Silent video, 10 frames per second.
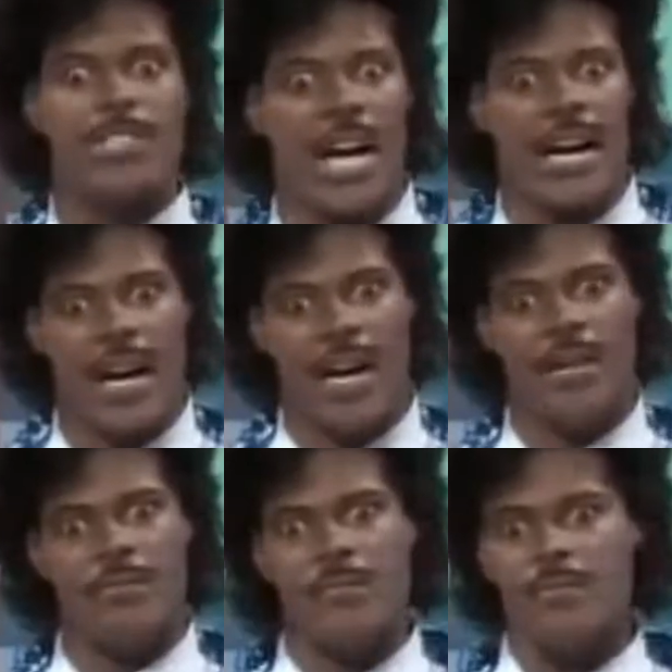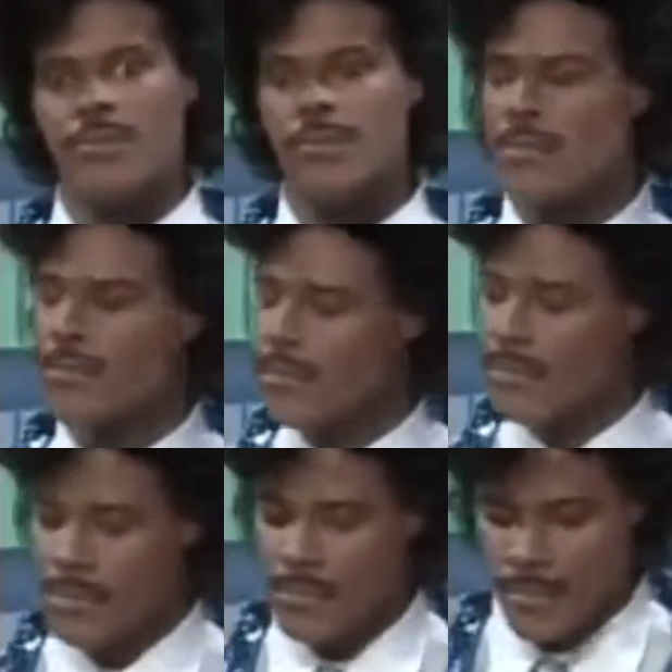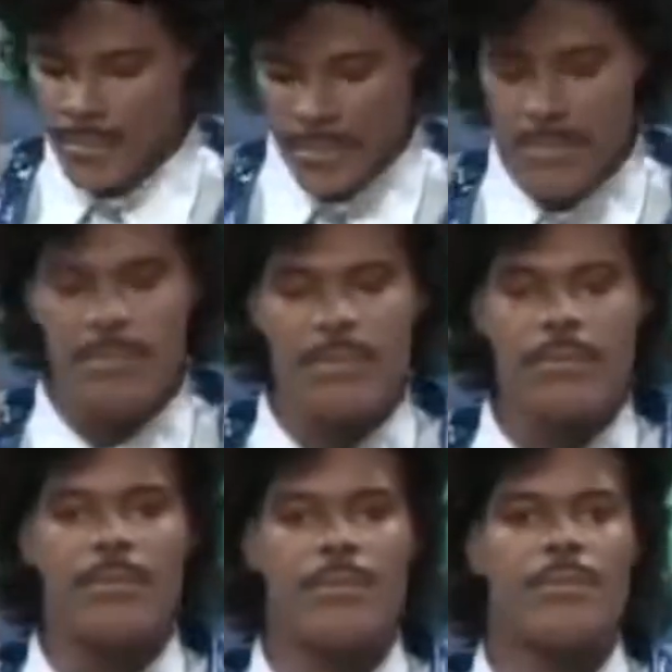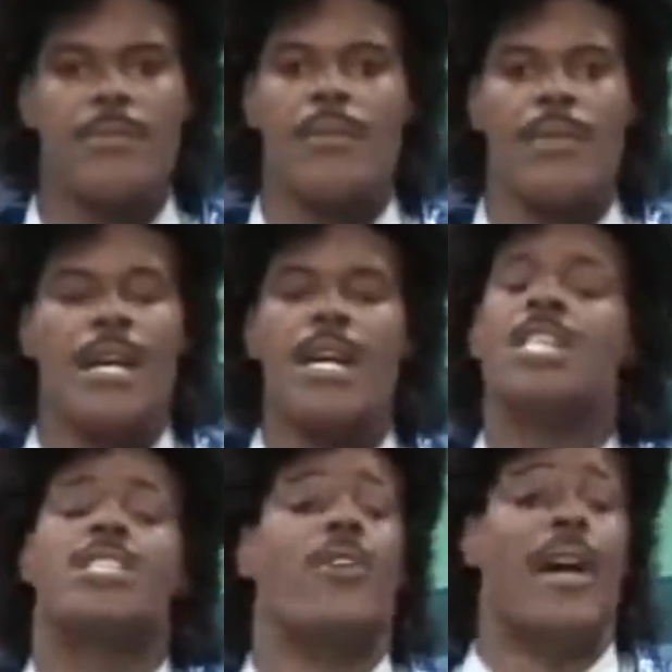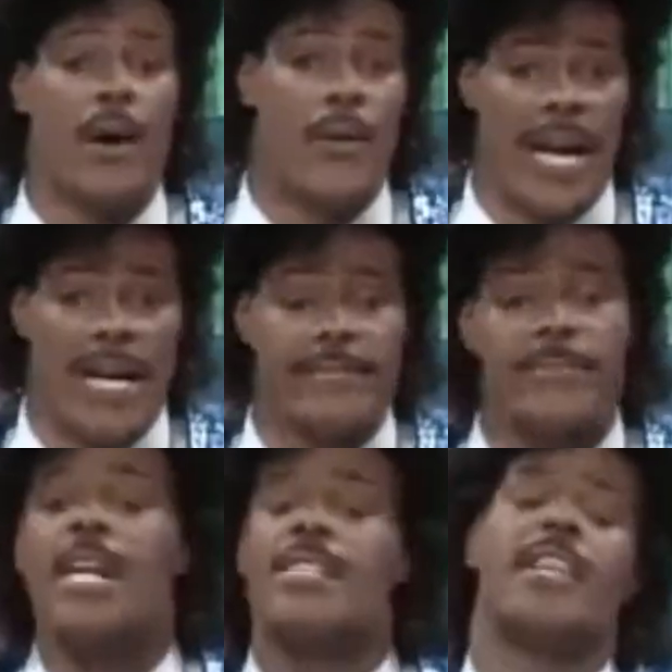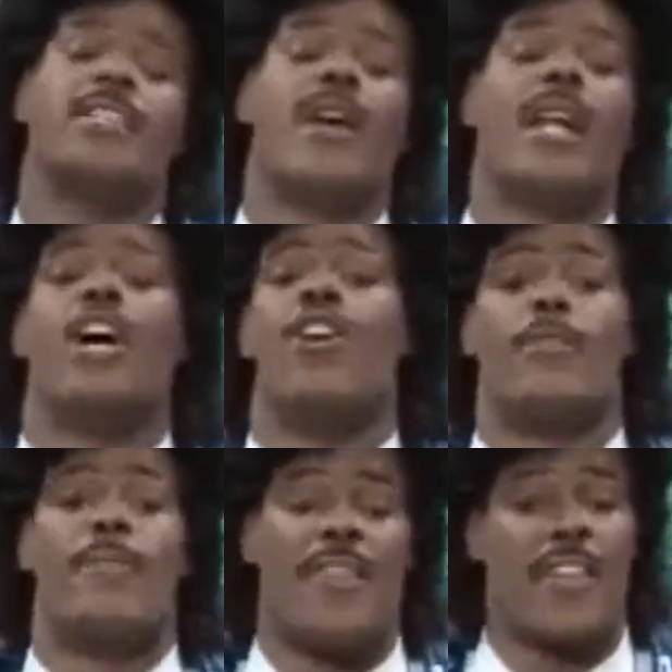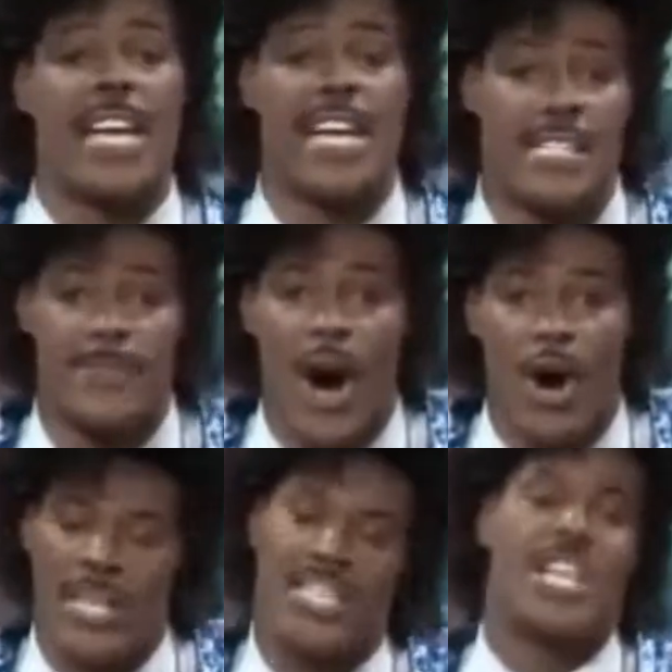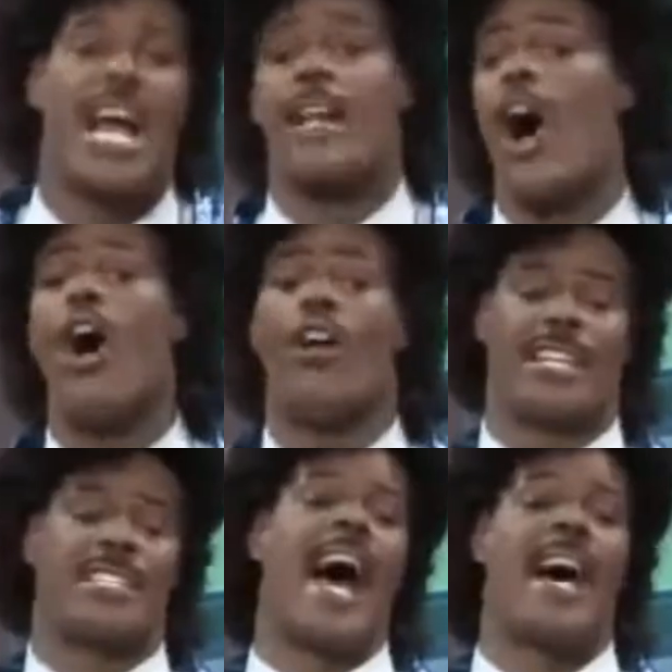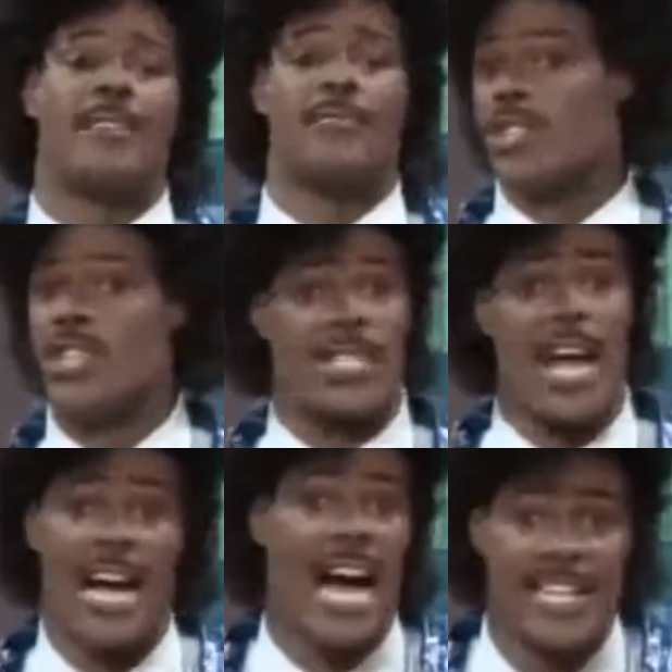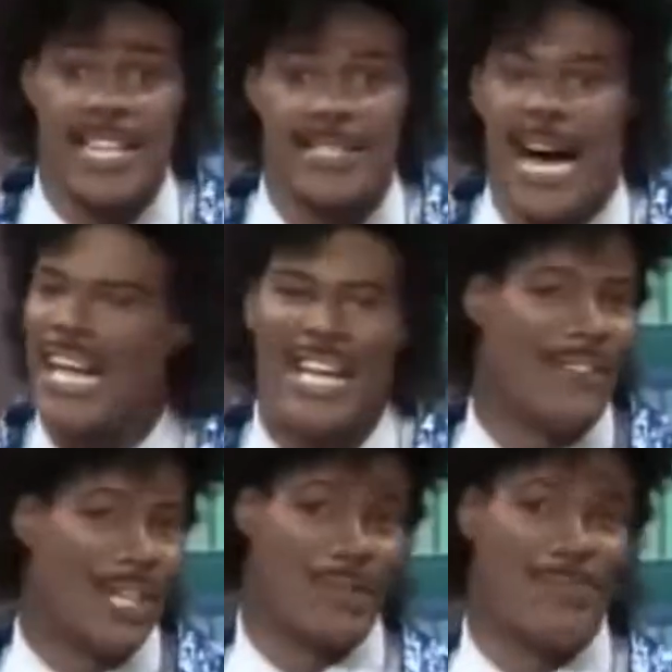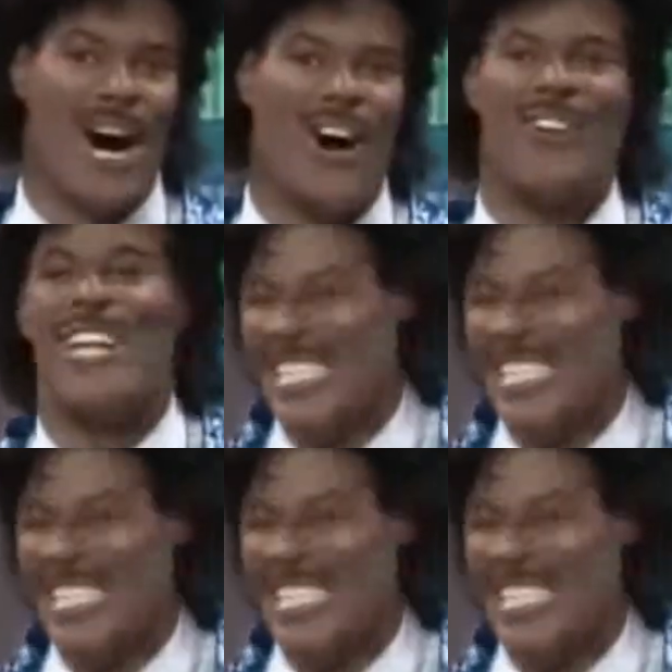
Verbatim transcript: Shut up. so anyway, Cinderella heard about the king's ball and she got all excited, just like I did. I love a good ball.